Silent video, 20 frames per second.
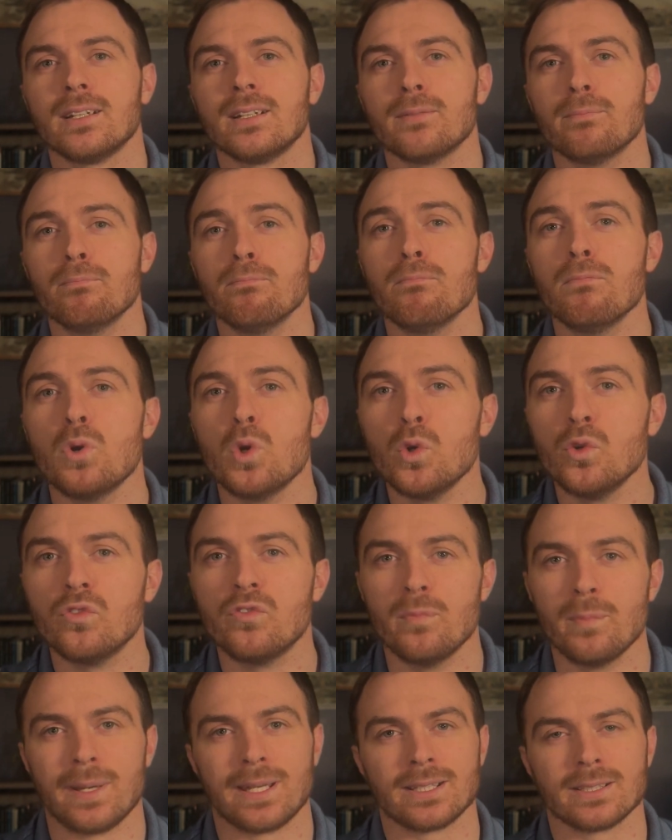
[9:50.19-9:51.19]

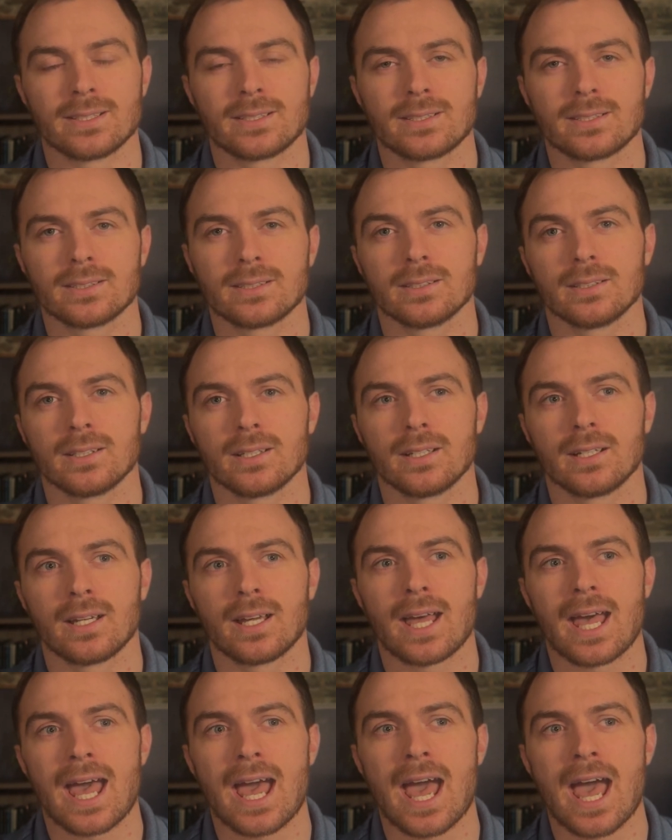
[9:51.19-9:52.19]
movements
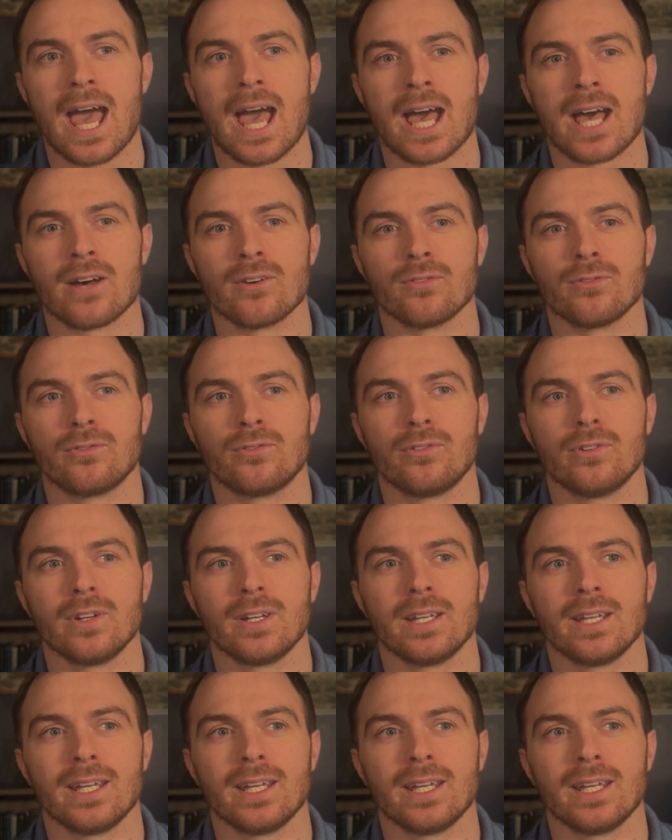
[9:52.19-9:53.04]
have